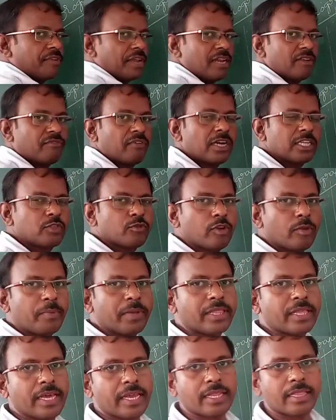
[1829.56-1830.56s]
rainfalls will be
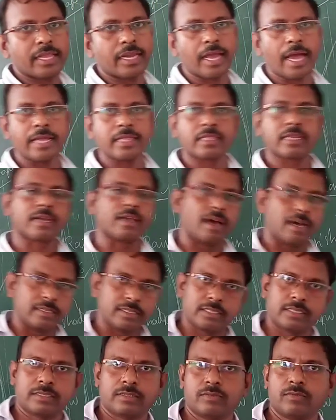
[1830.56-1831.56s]
there in the 9th
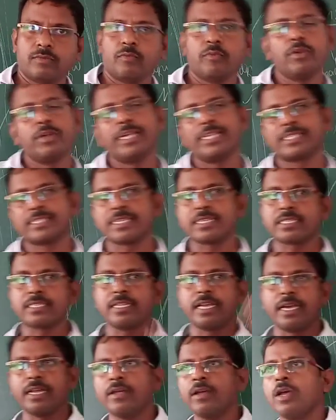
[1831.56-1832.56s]
class. We'll discuss
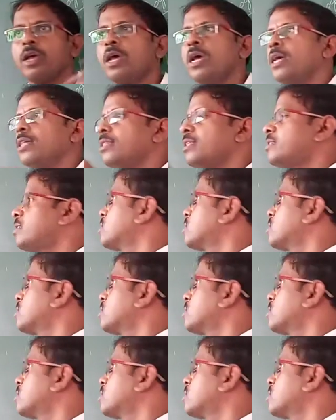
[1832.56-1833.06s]
there. This